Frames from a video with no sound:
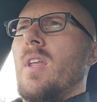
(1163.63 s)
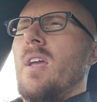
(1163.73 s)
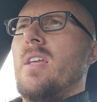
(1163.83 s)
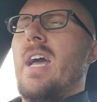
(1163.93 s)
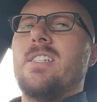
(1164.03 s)

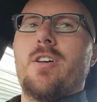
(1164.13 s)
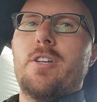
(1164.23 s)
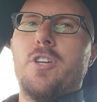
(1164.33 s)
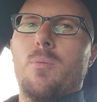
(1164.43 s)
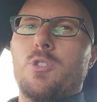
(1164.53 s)
Yeah, so I
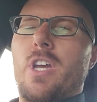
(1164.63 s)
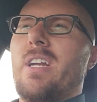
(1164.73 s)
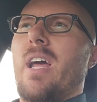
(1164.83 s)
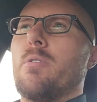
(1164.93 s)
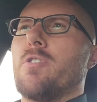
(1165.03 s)

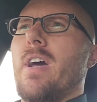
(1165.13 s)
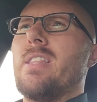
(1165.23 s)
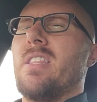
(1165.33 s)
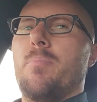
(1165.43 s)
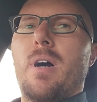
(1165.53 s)
double-checked. I was right
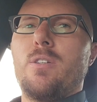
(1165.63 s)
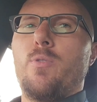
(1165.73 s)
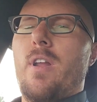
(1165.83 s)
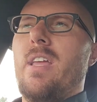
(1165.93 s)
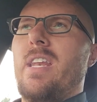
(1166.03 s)
that the Bucks
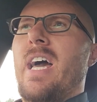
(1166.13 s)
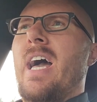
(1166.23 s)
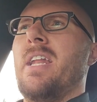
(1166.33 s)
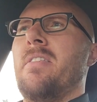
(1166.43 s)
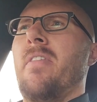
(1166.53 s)
were
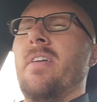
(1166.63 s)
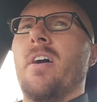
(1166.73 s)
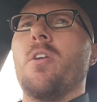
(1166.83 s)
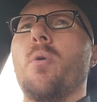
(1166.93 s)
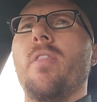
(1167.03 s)
8-9, and then the
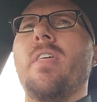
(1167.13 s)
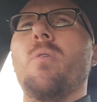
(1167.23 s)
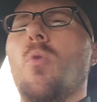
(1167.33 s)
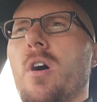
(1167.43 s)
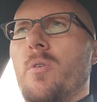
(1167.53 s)
other one they
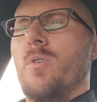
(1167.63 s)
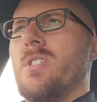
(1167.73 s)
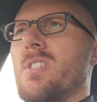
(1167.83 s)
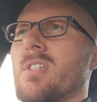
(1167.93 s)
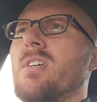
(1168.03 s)
won
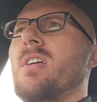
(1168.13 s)
was